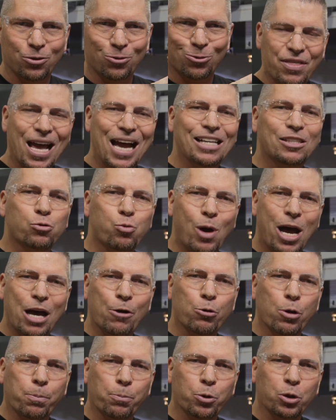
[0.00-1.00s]
And that's why
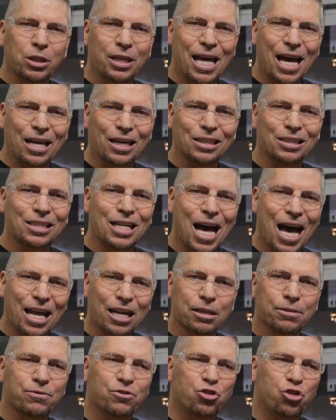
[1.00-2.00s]
we're putting out a
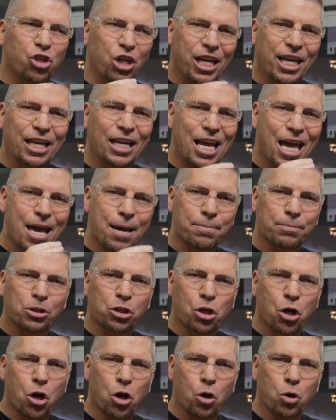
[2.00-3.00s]
lot of G&M
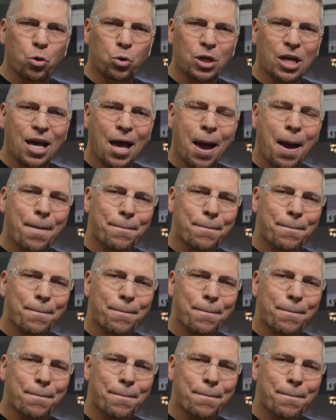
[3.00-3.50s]
code